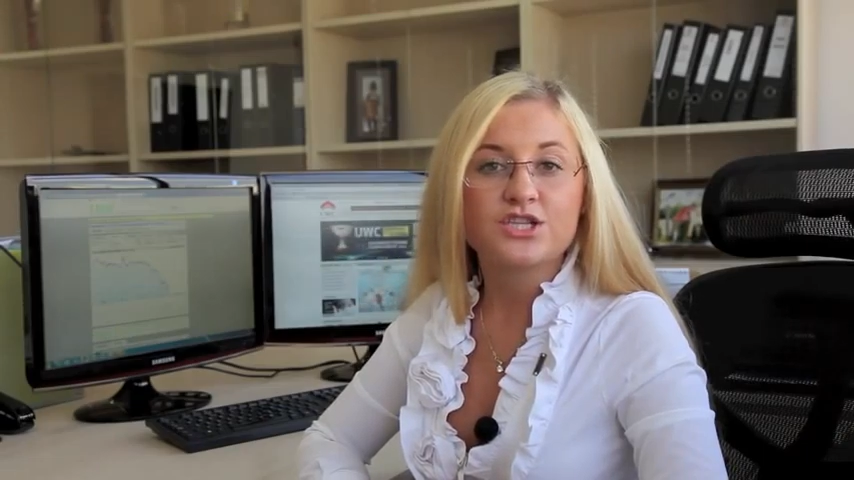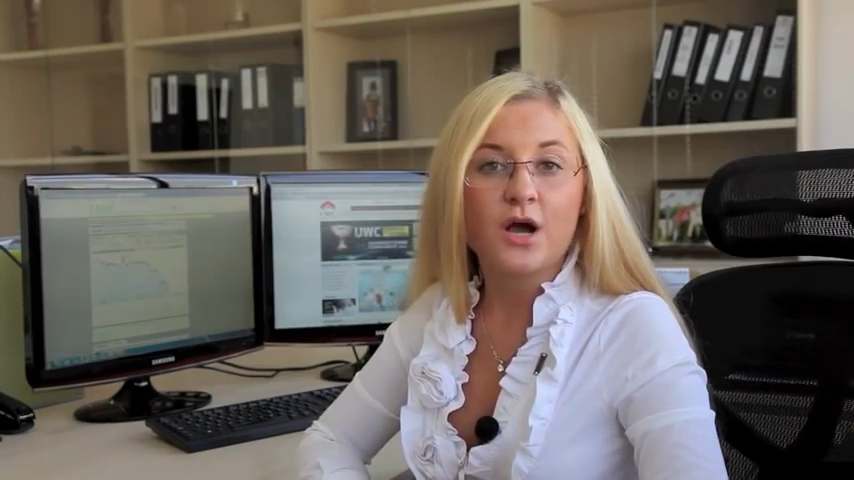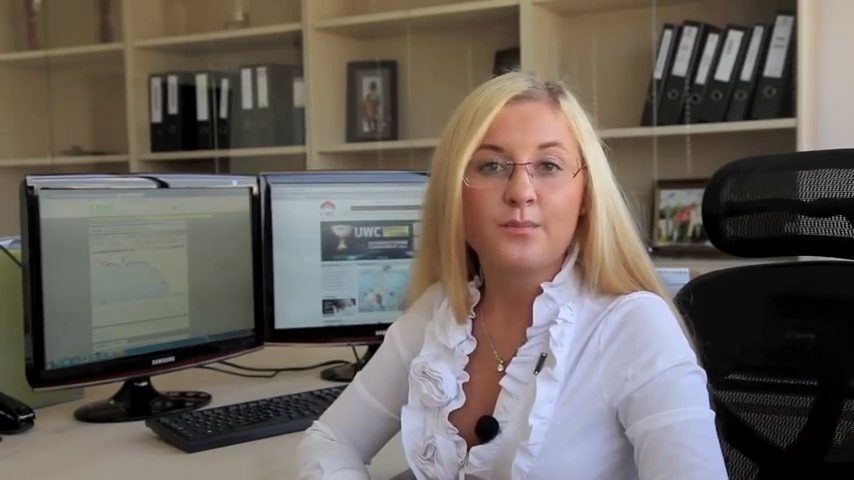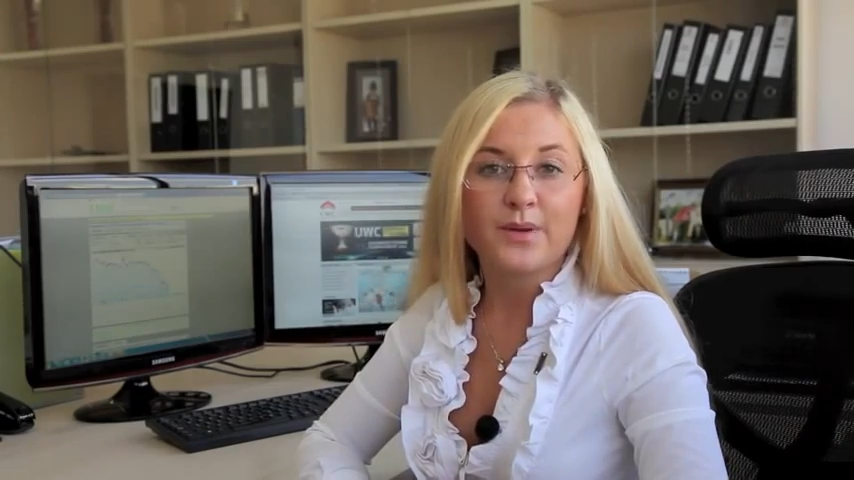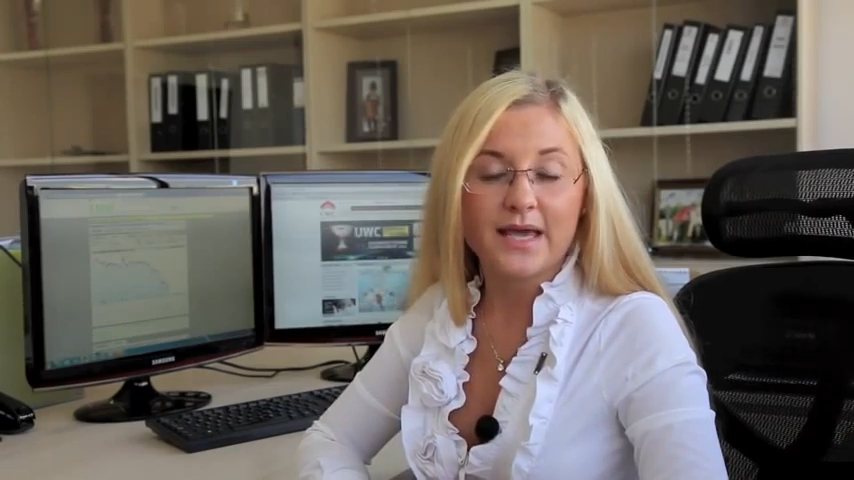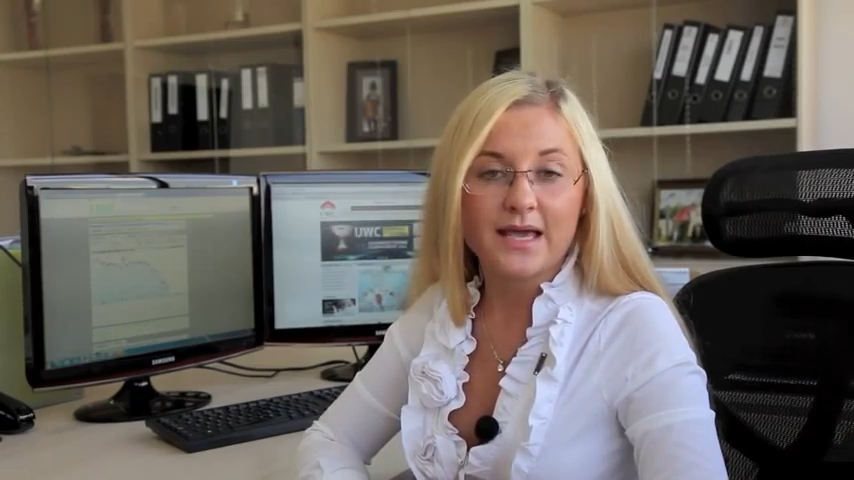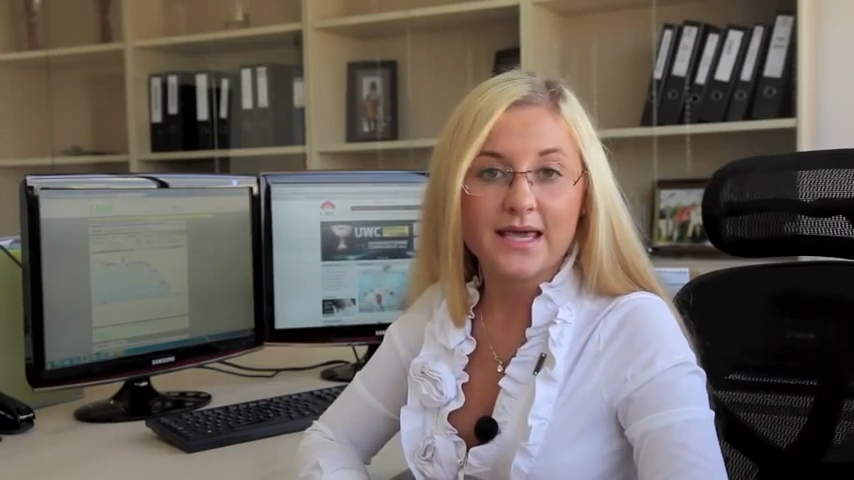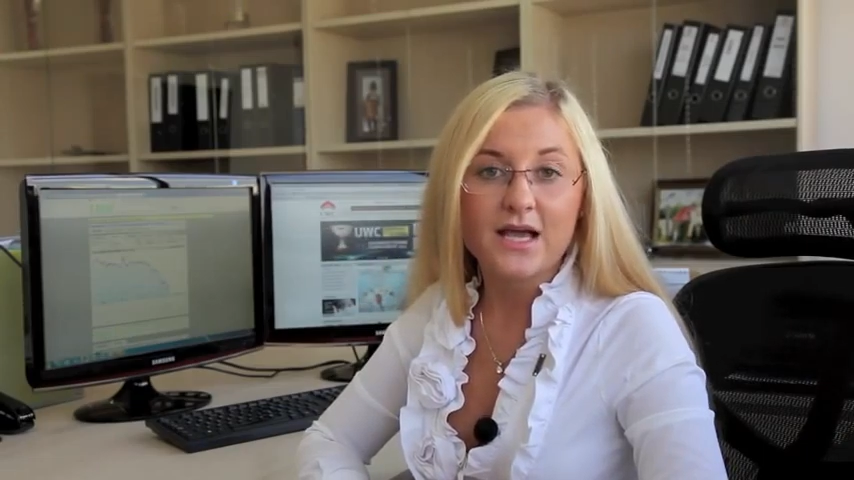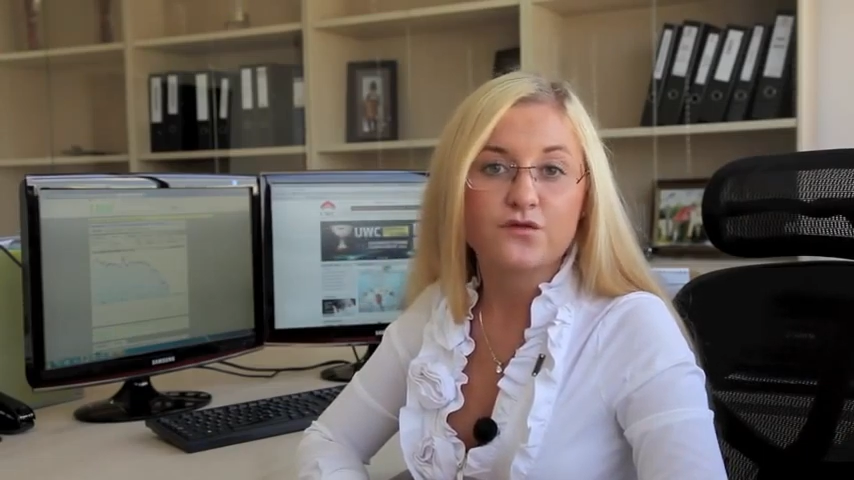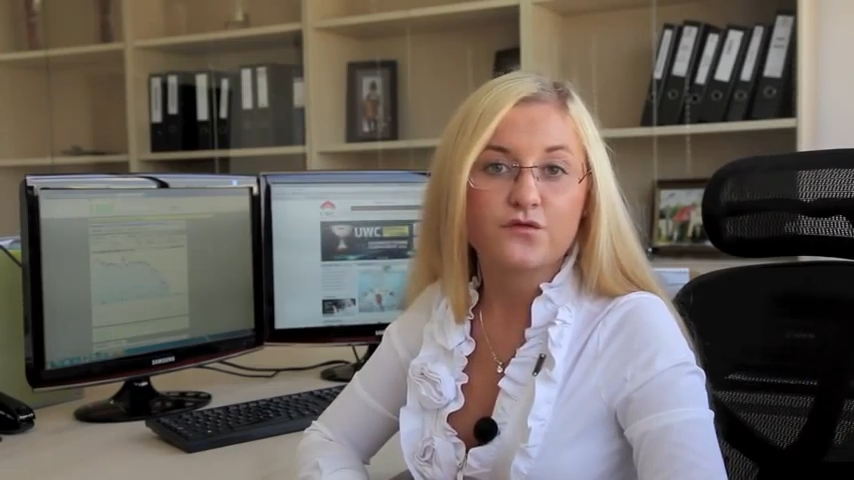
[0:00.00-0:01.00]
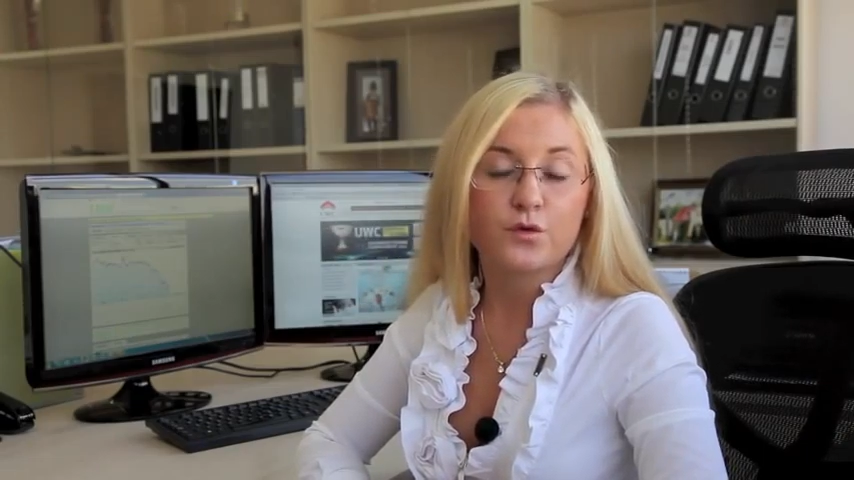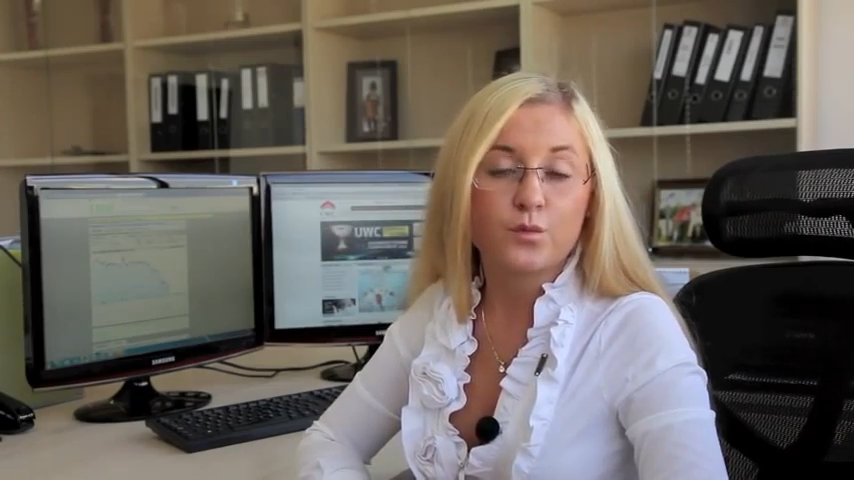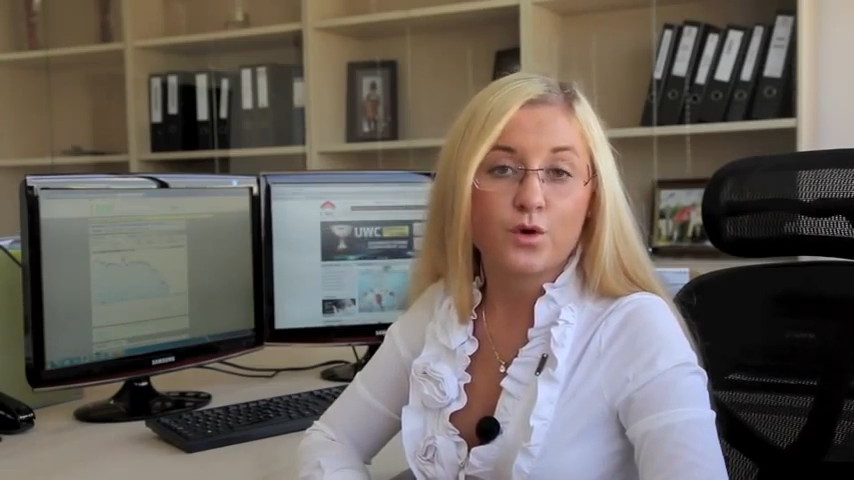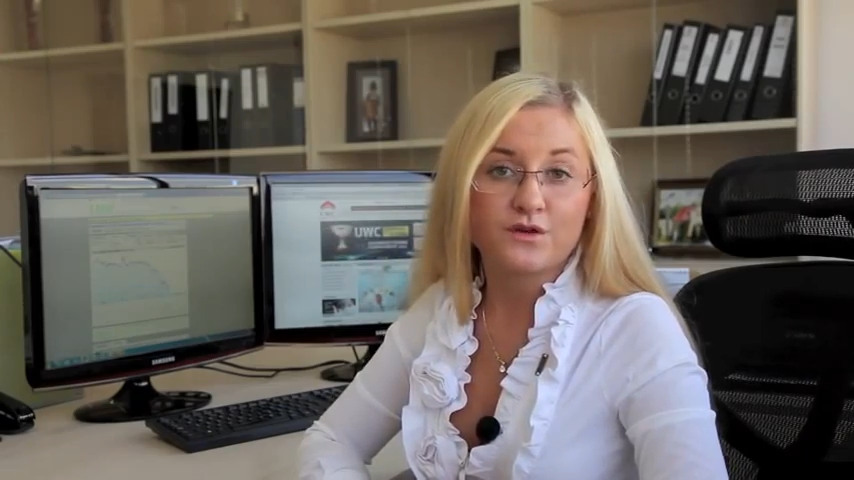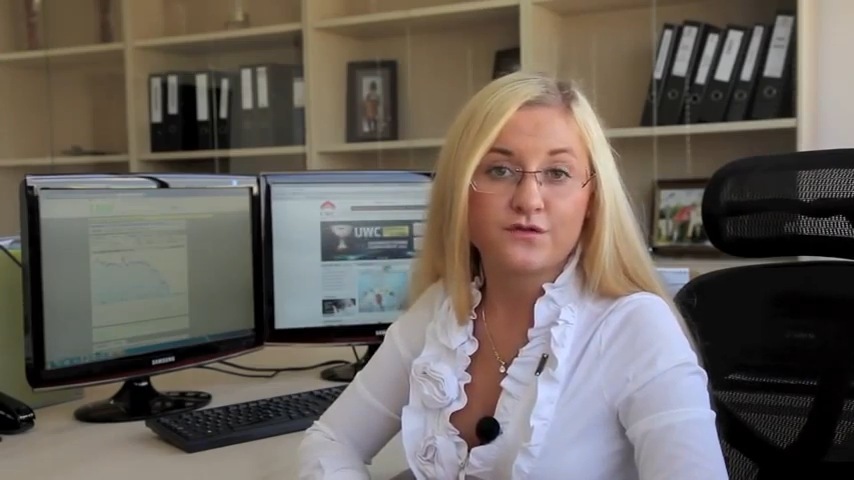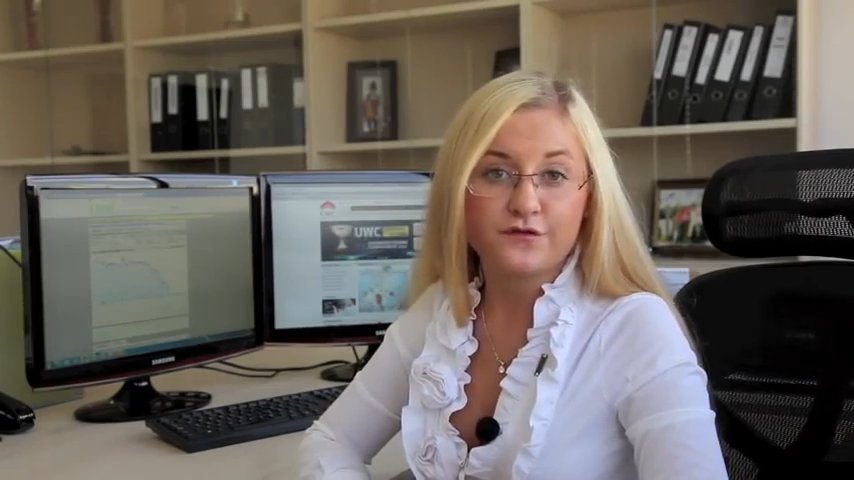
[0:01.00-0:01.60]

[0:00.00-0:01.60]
jumping again for more than